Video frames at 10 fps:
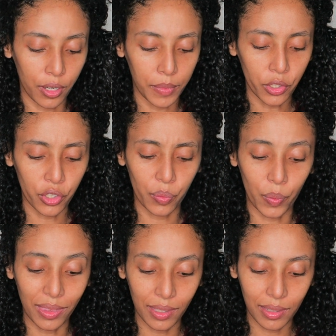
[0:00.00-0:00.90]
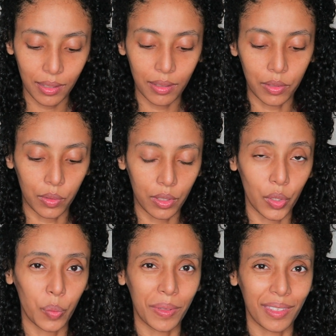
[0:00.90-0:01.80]
I'm not sure what this is, so let's
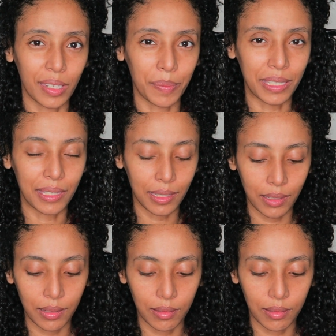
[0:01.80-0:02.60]
open this up and see.